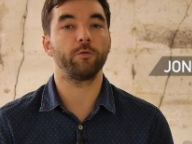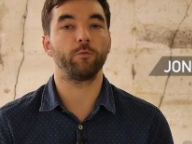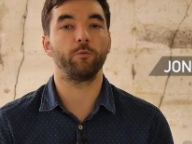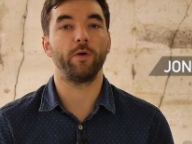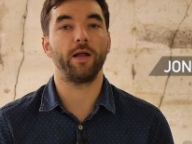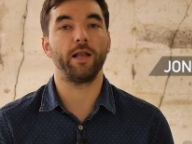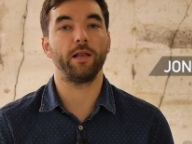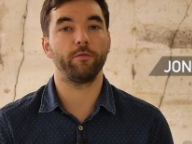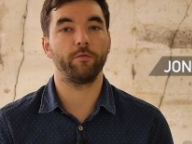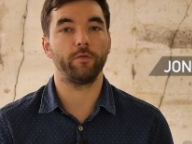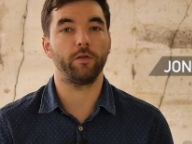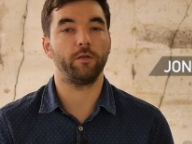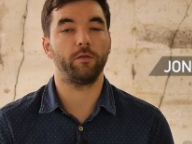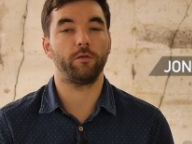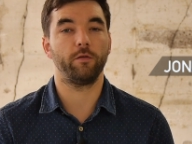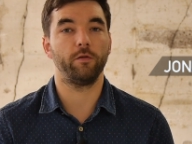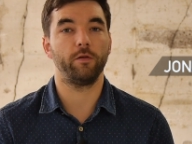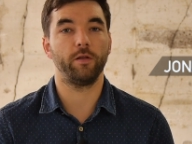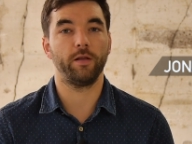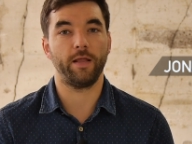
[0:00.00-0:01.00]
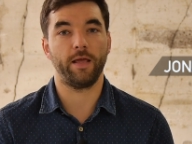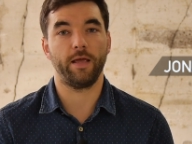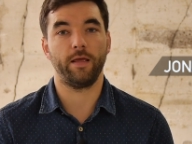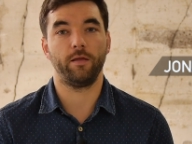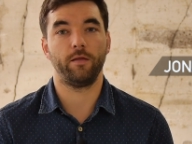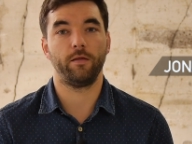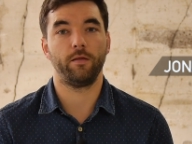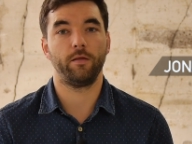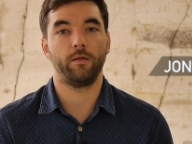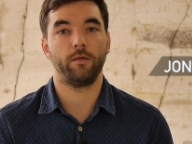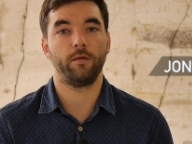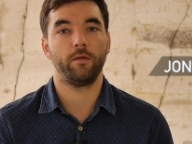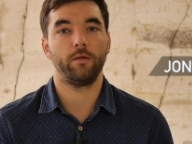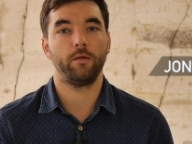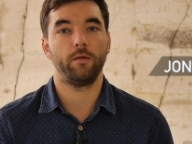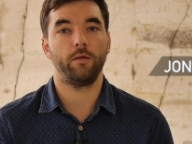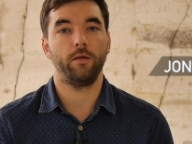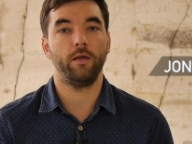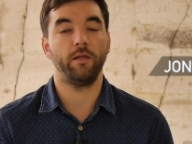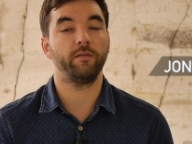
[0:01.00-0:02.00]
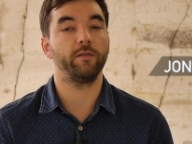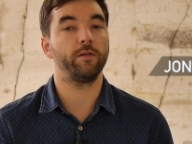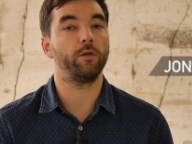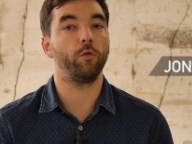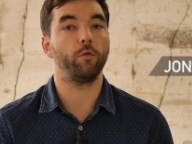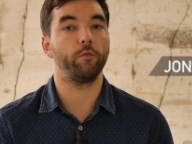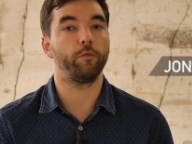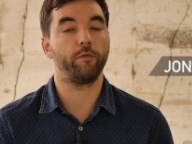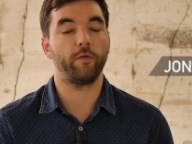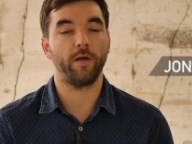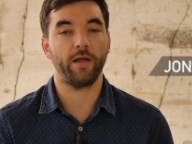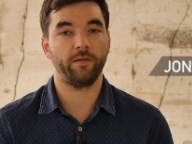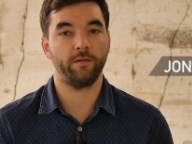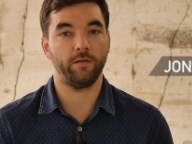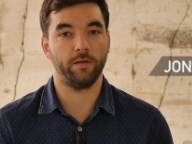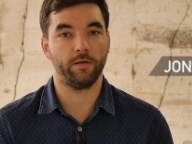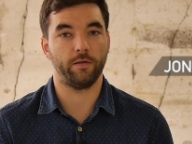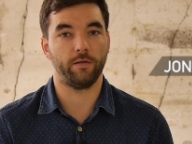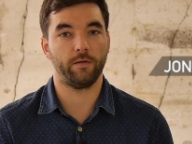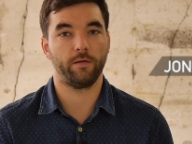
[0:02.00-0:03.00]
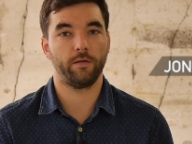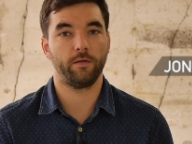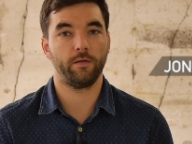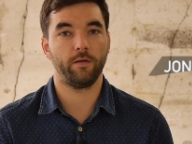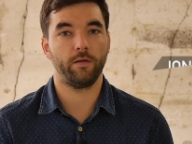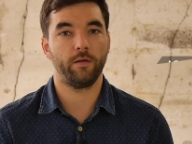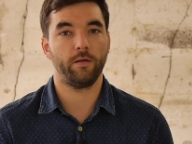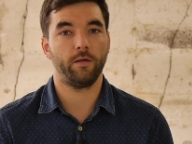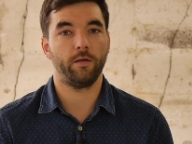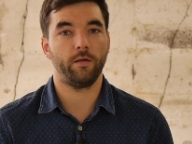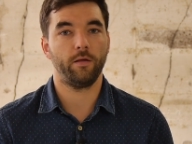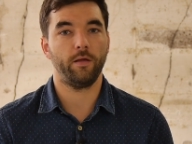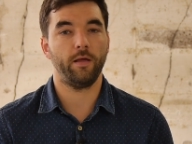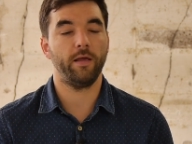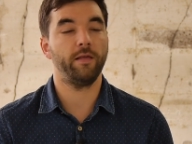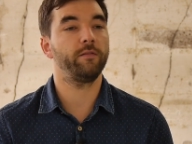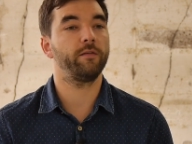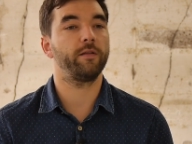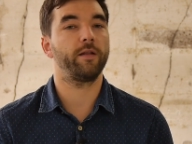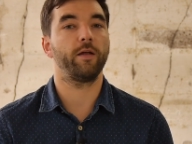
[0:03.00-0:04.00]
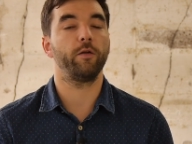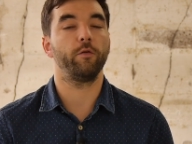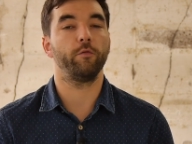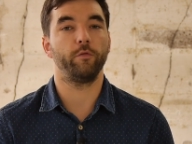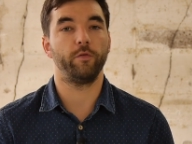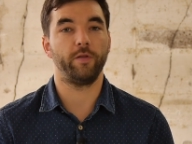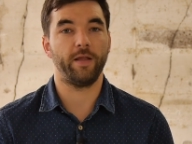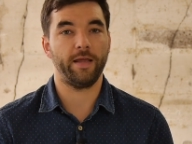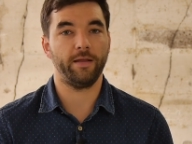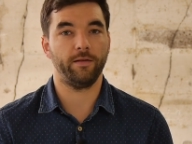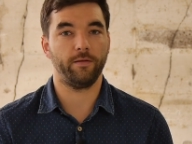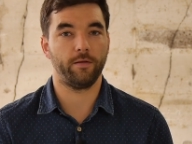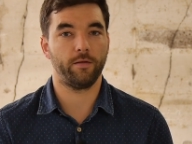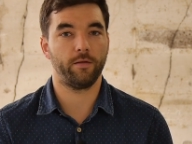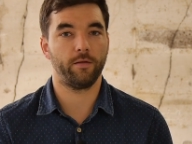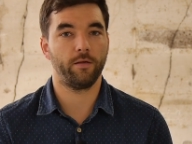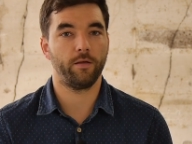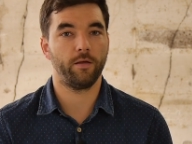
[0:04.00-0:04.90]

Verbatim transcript: it relevant to today? Is it old fashioned? Is it out of date?